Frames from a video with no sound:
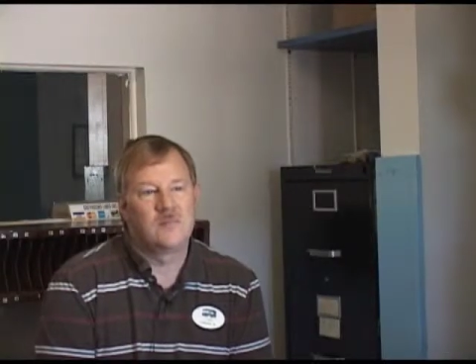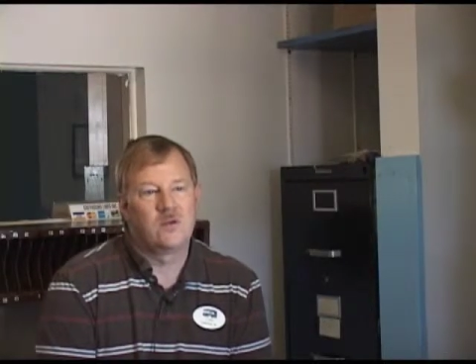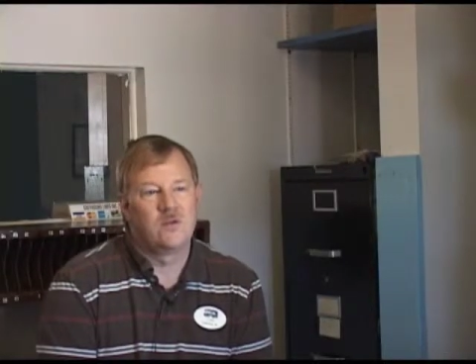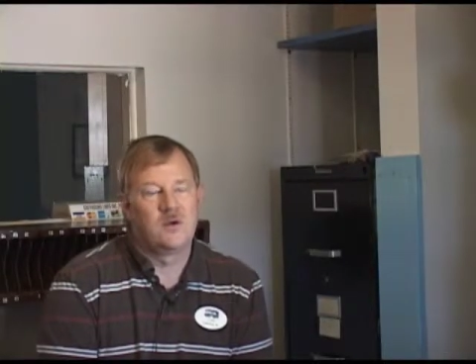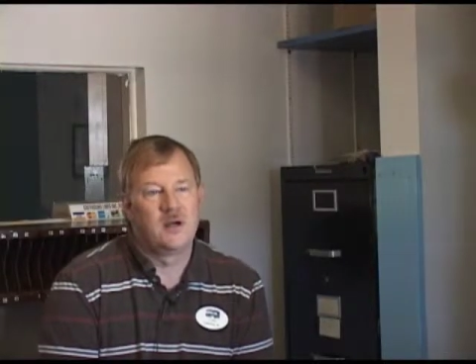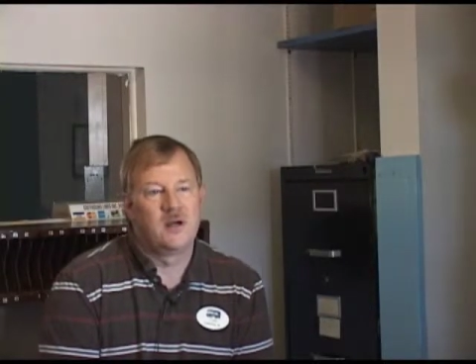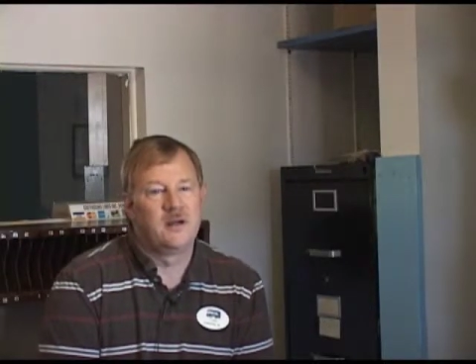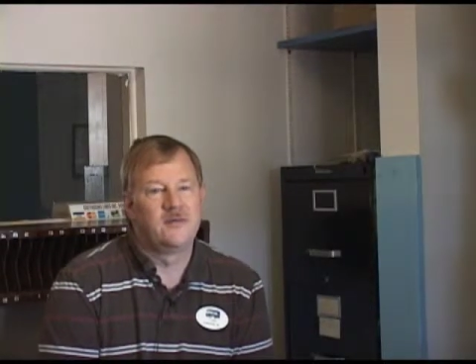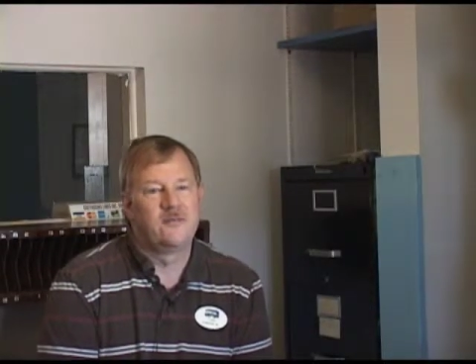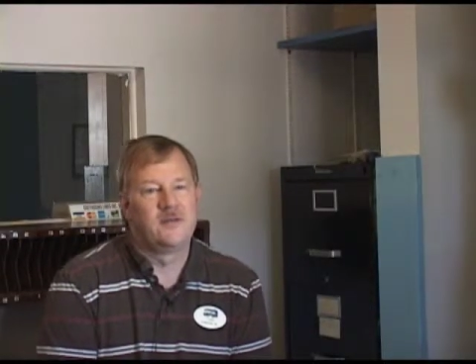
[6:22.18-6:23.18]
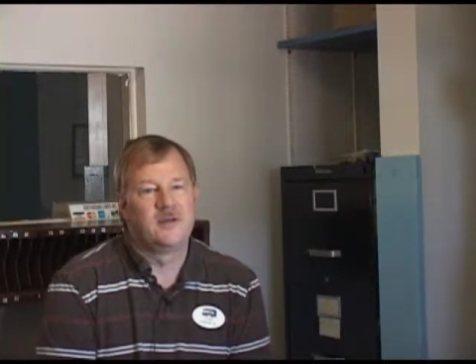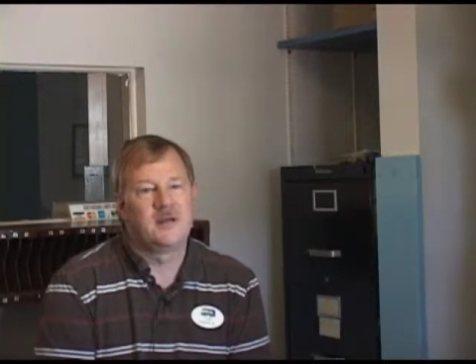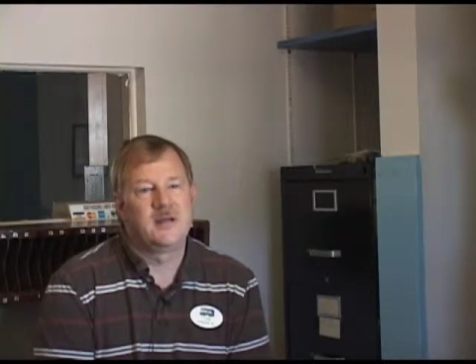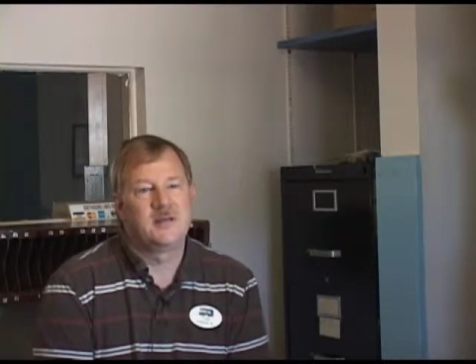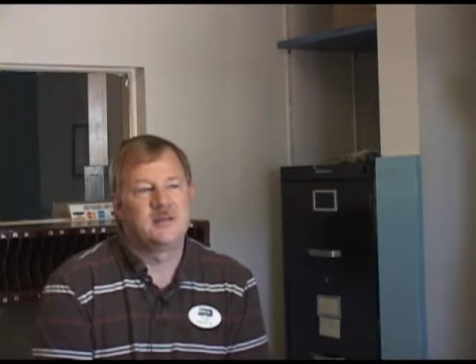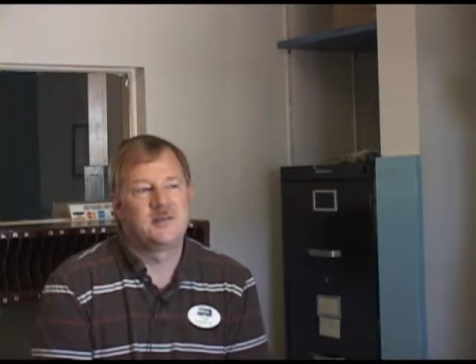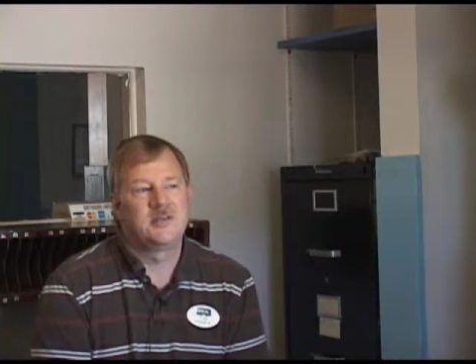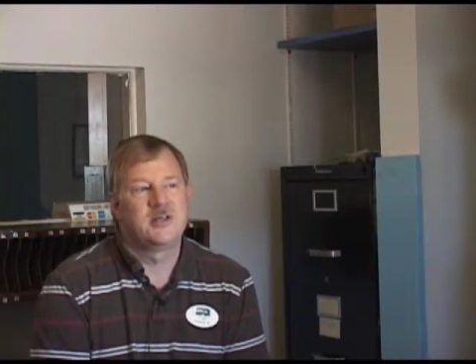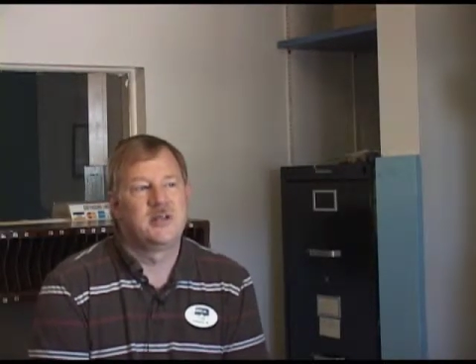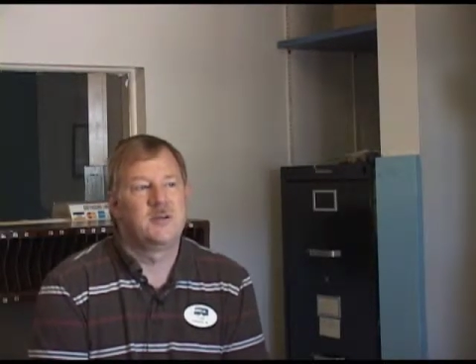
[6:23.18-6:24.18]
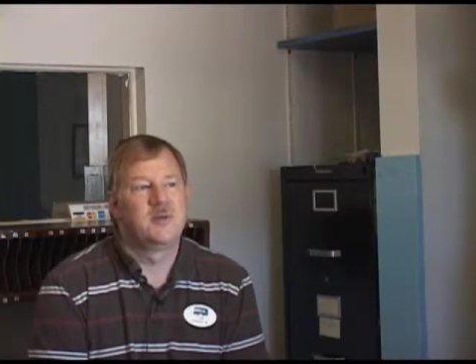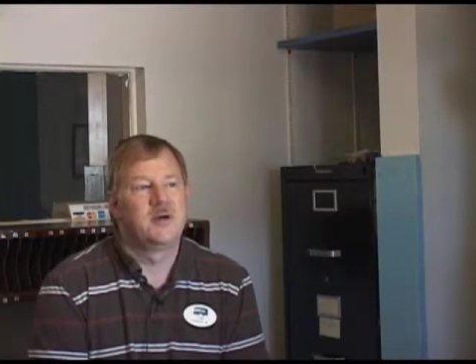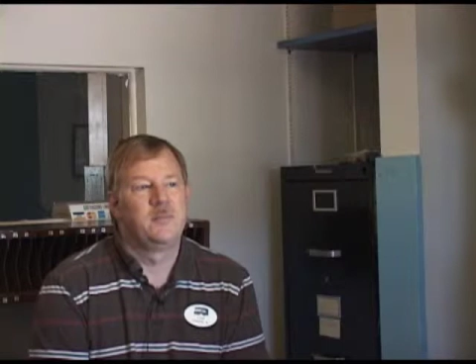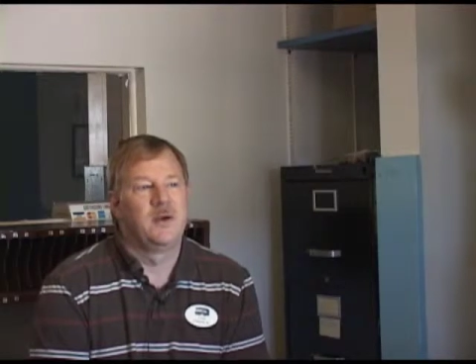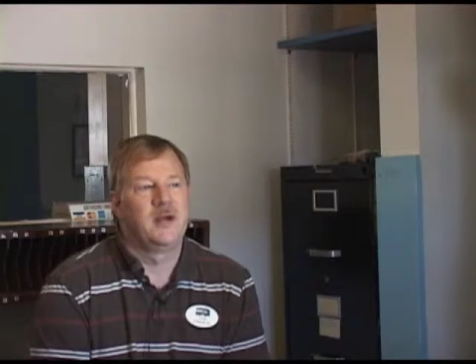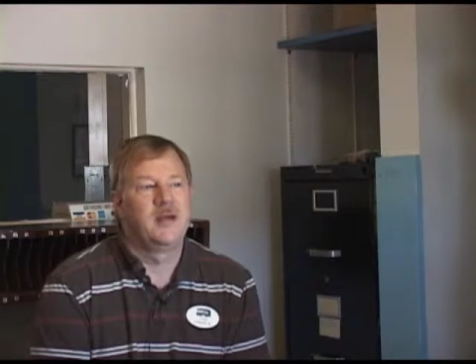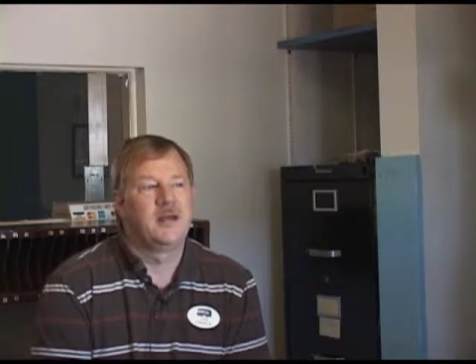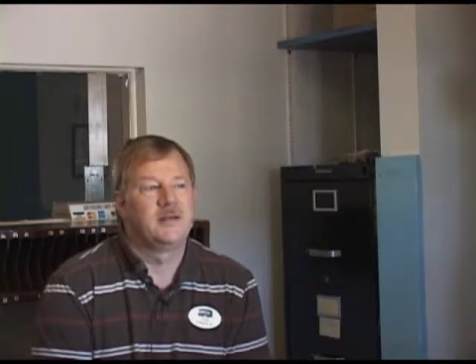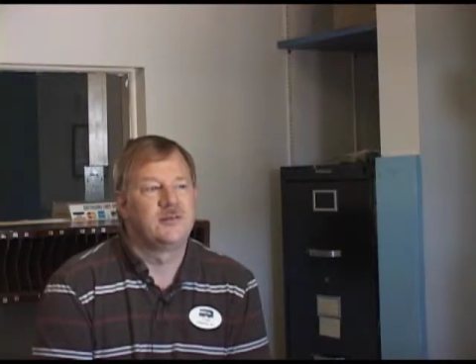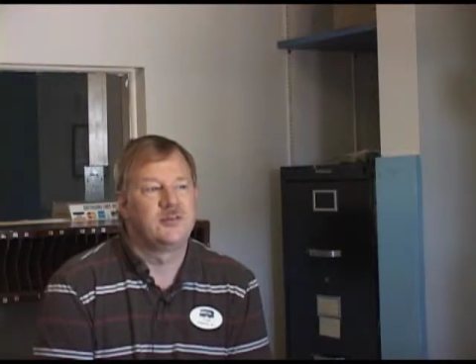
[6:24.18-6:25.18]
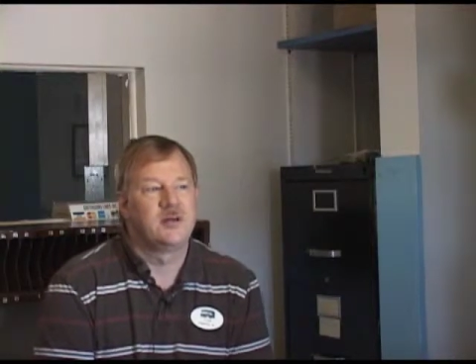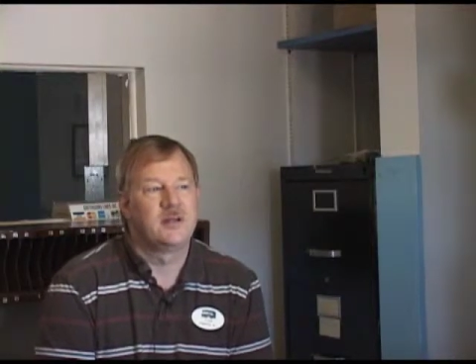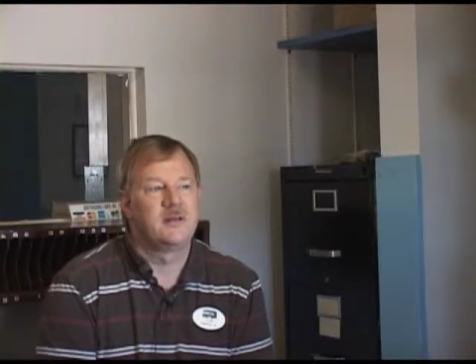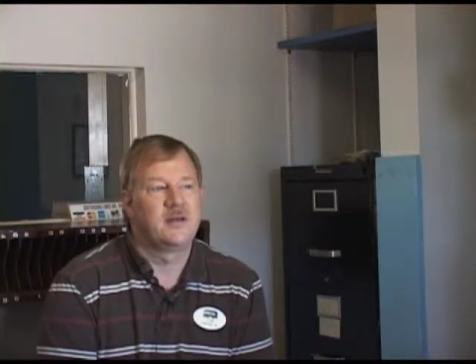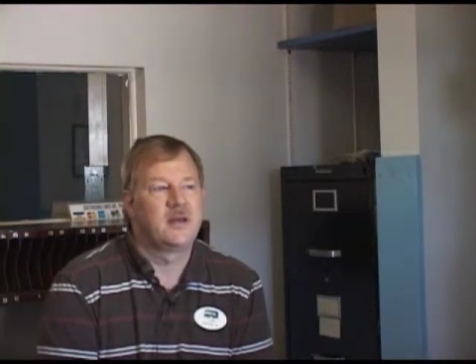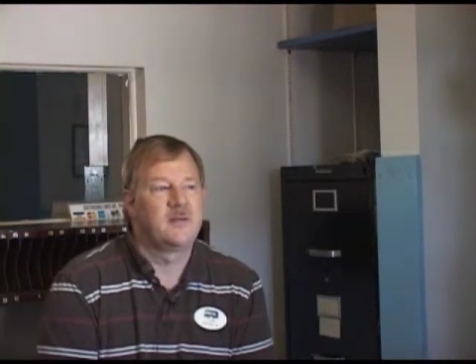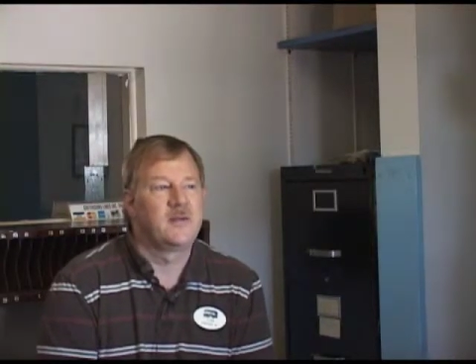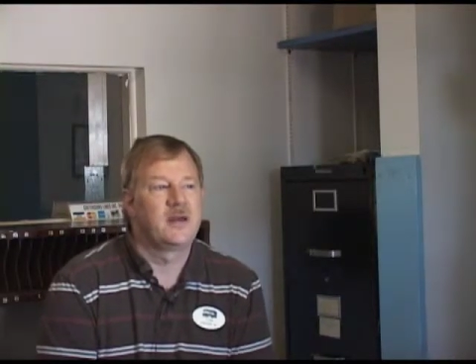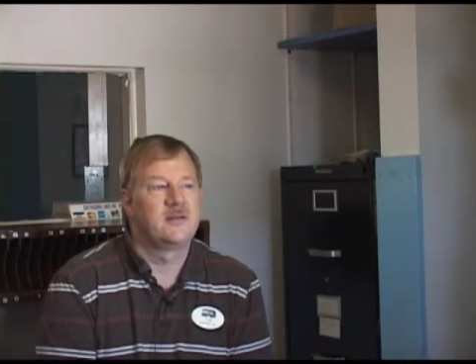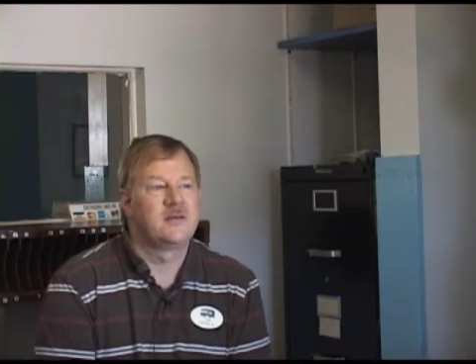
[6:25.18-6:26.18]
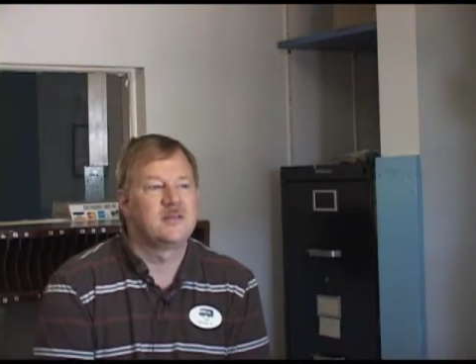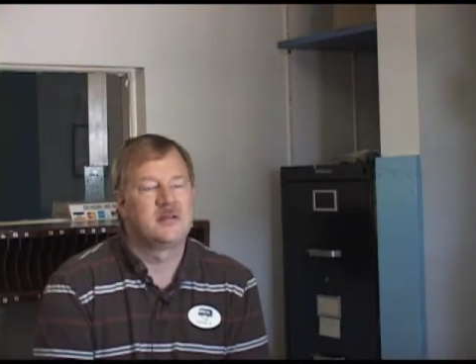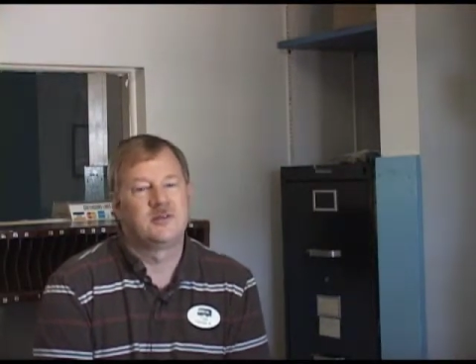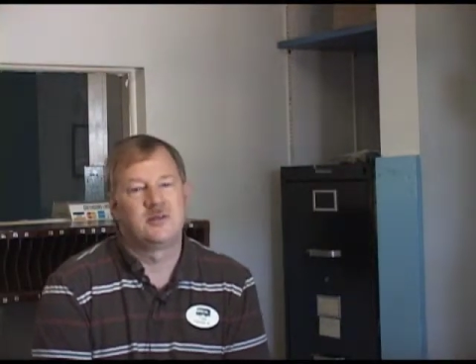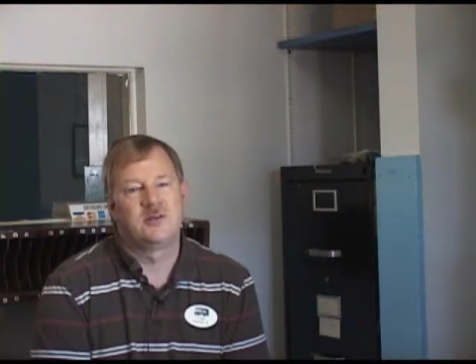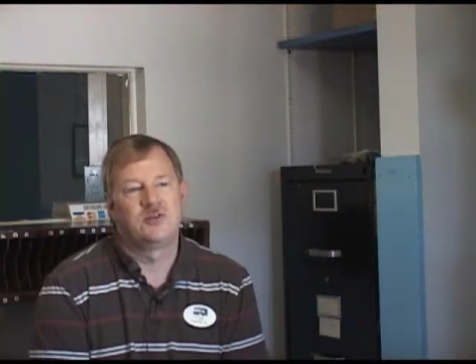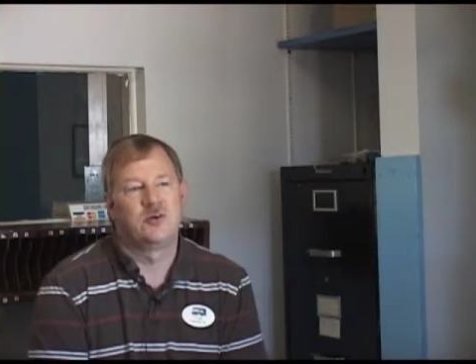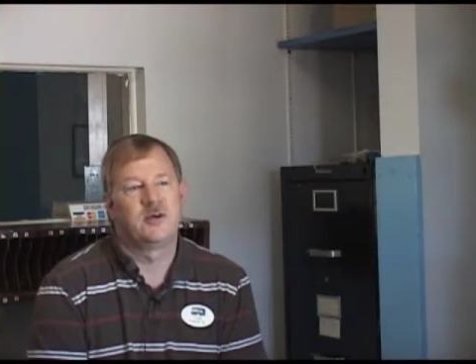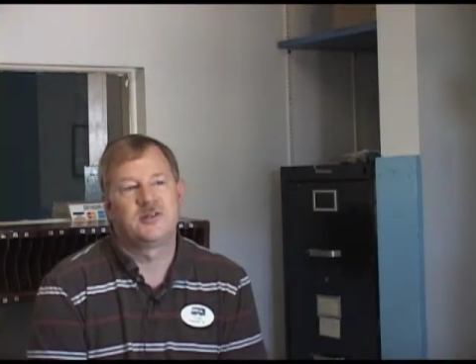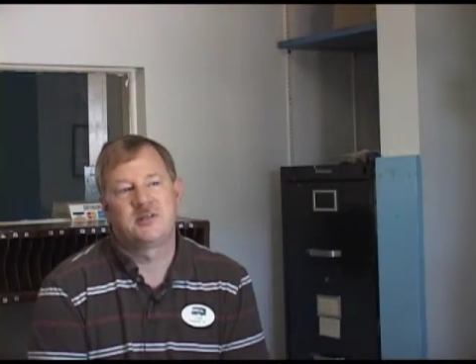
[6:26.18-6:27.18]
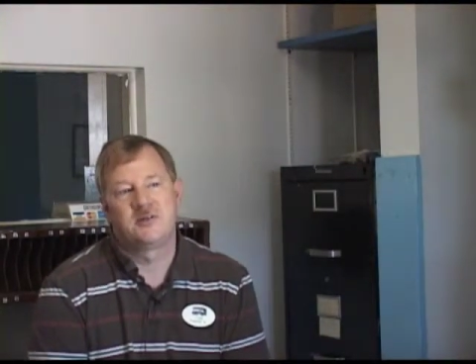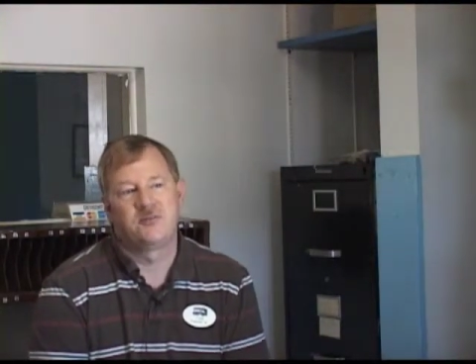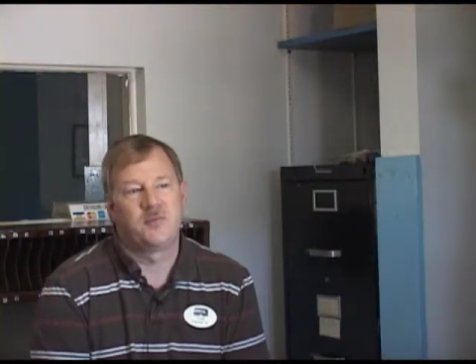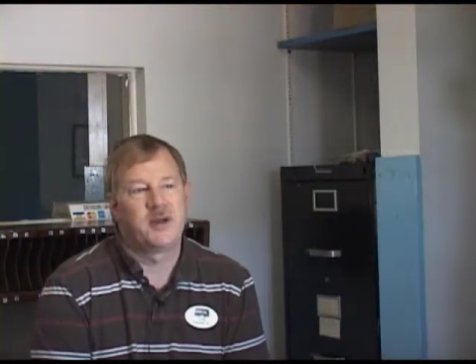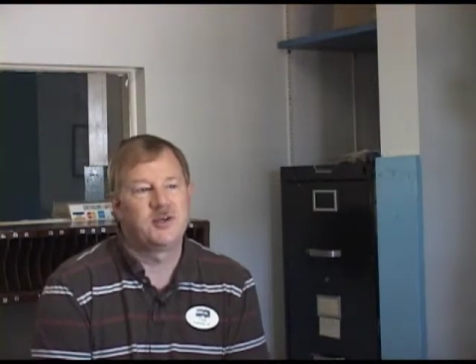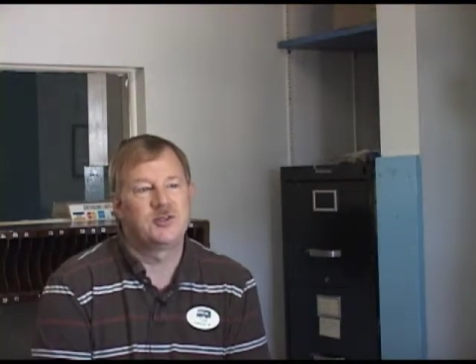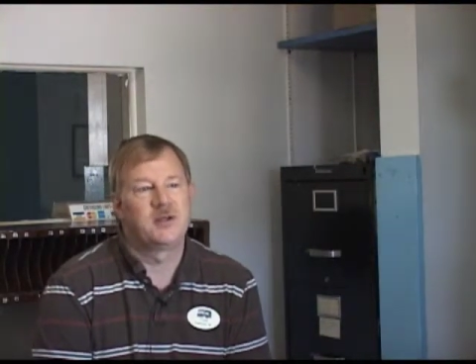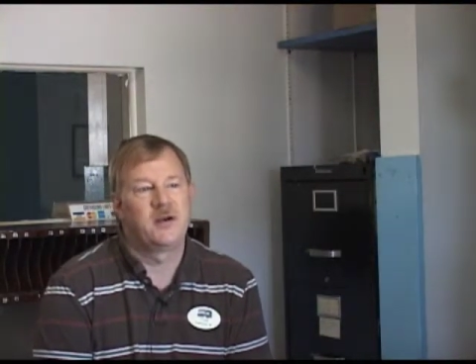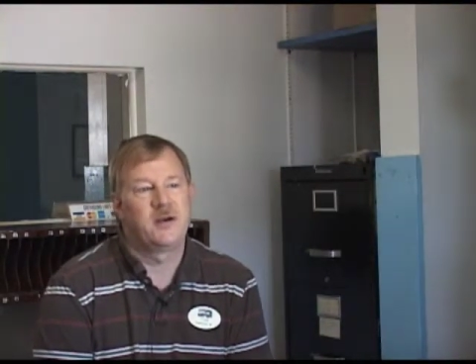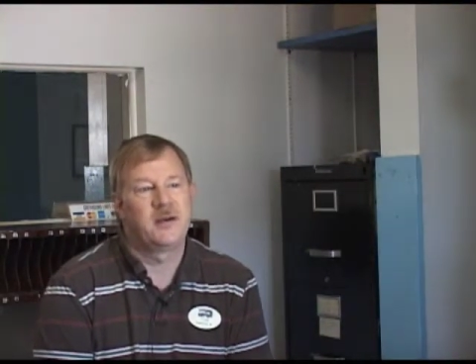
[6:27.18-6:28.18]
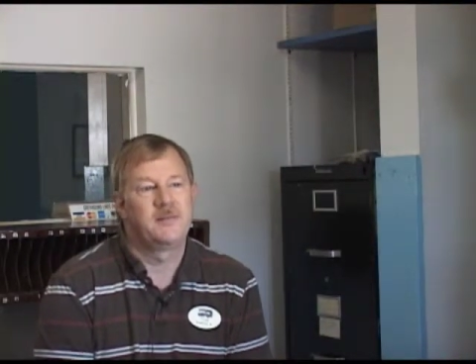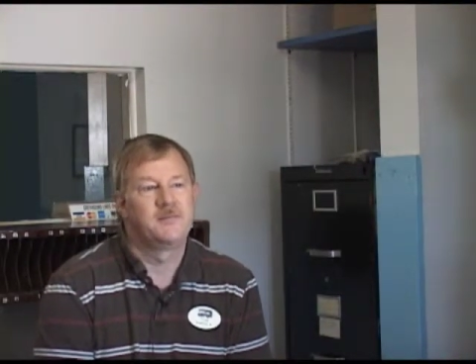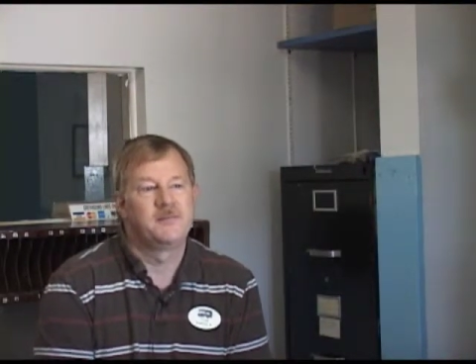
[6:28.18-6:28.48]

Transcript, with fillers: Well, if the city put money into it, they could make this into a tourist information area.